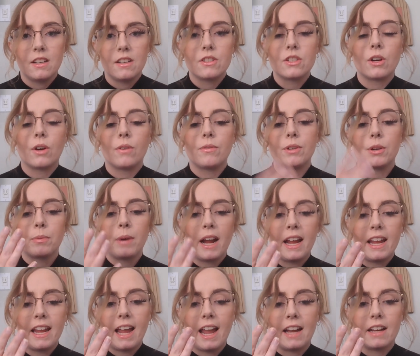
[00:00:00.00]
So if you're
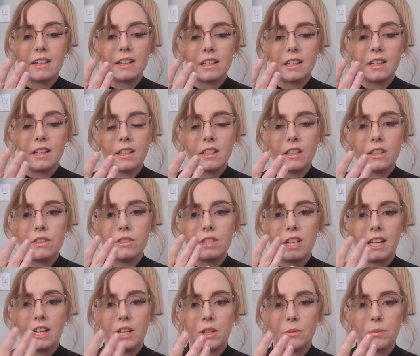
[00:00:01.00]
right-handed, you
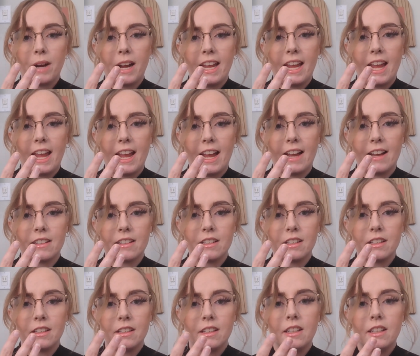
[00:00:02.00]
take your right hand,